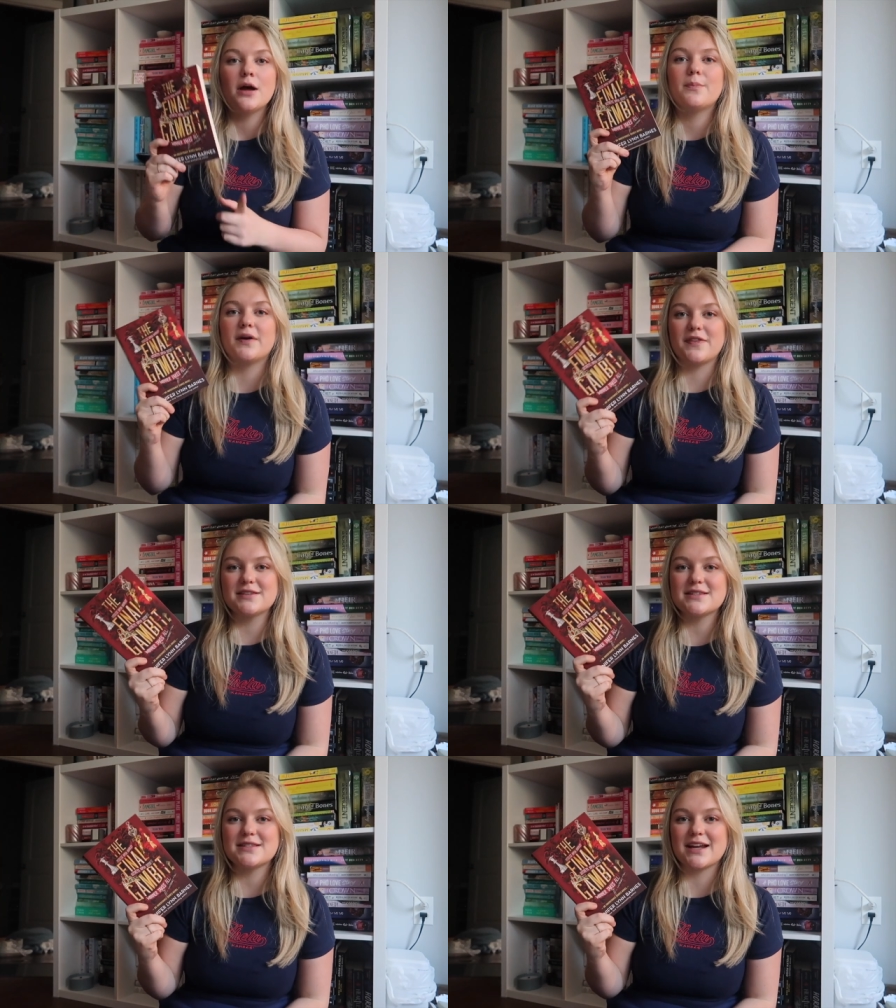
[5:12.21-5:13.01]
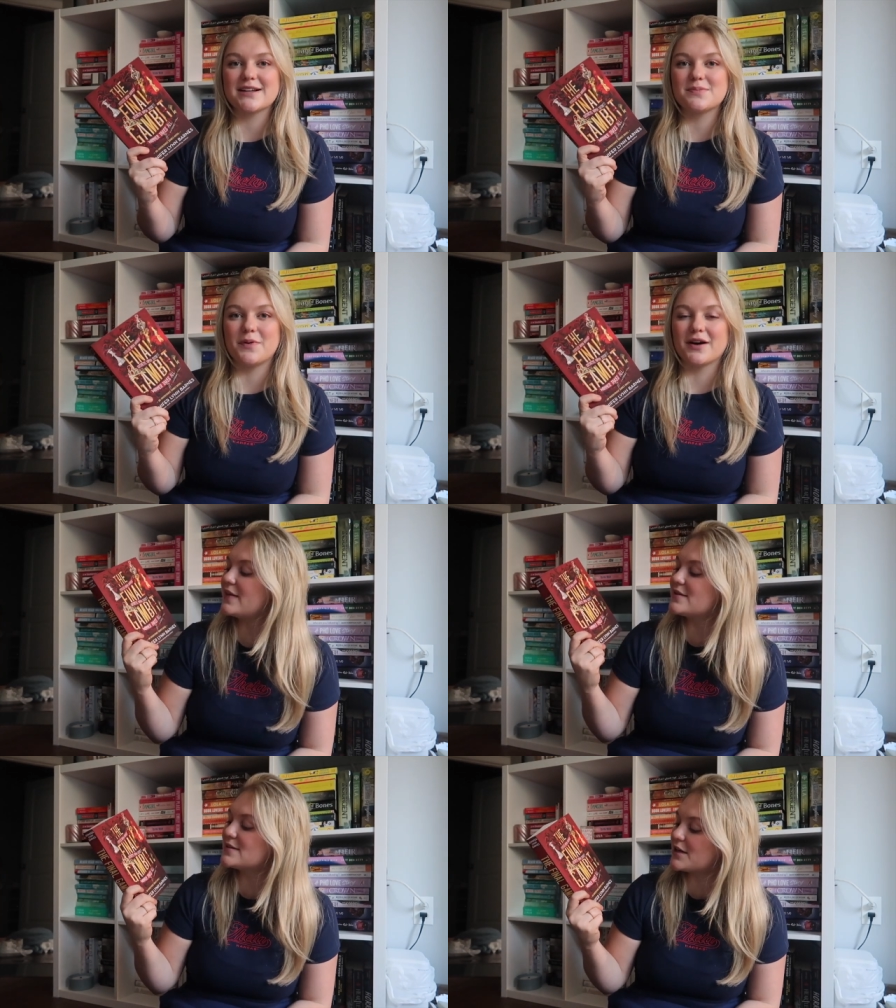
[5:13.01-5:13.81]
but this is the next book
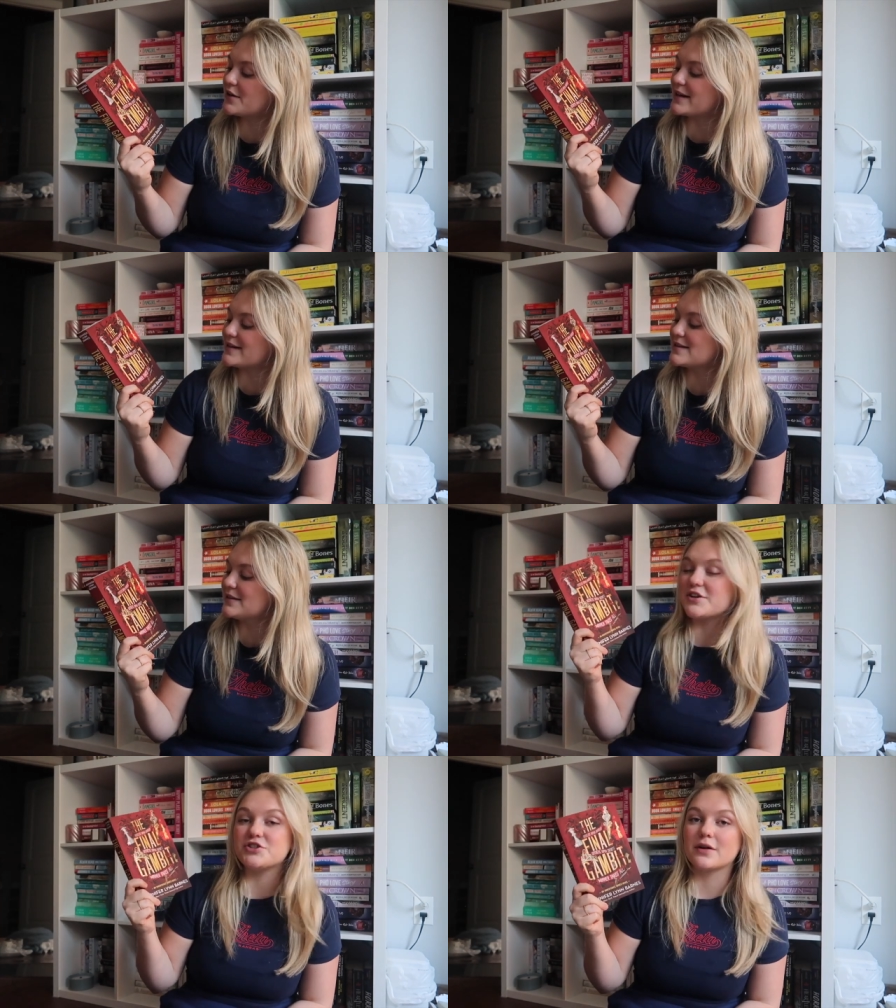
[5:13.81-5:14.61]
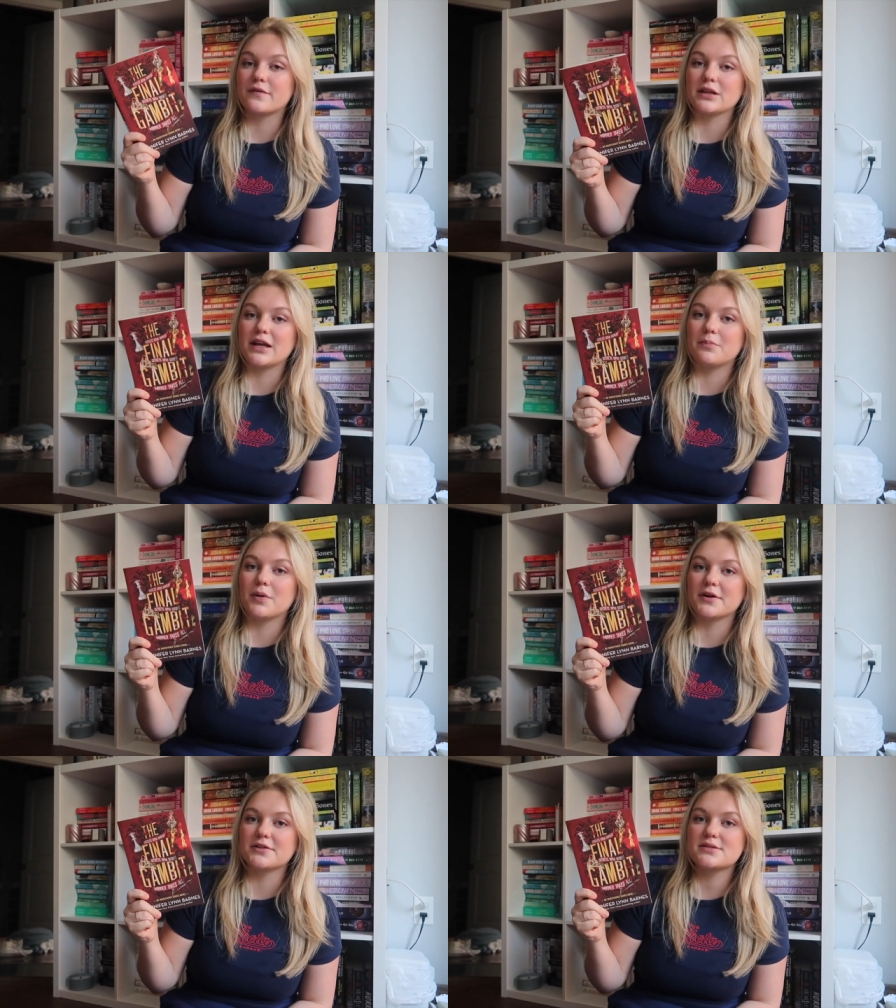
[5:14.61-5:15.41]
in the series by Jennifer Lynn
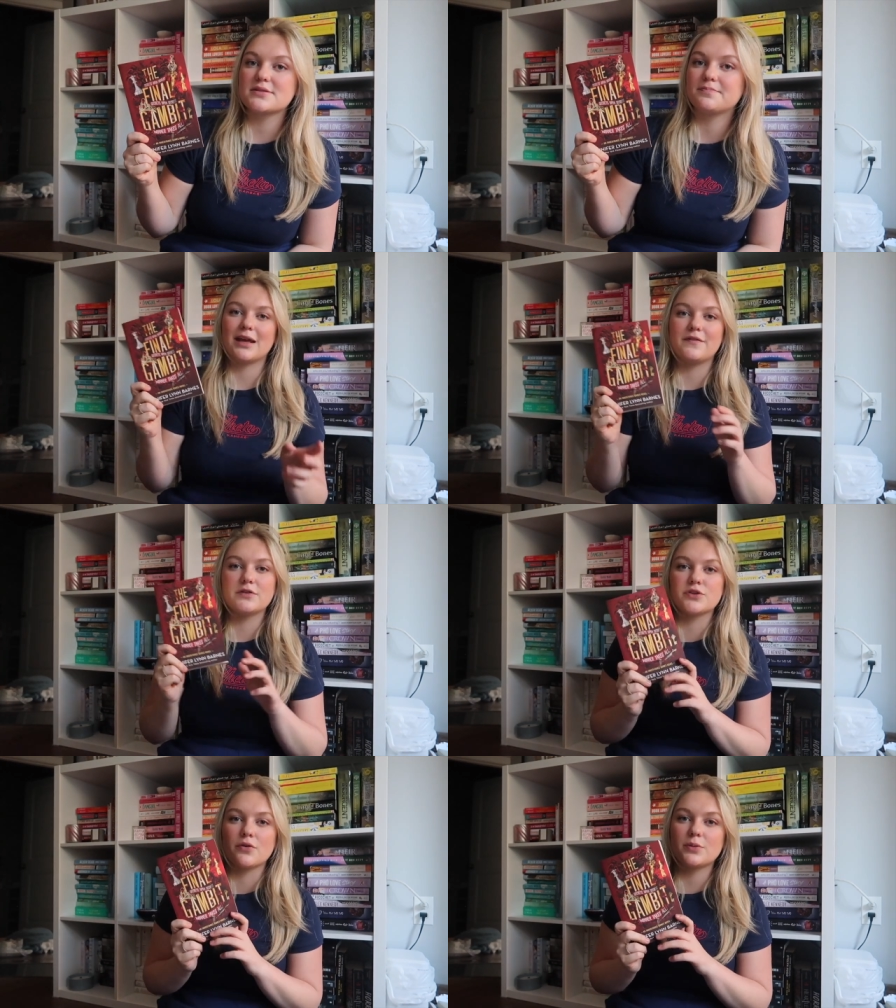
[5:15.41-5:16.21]
Barnes. If you don't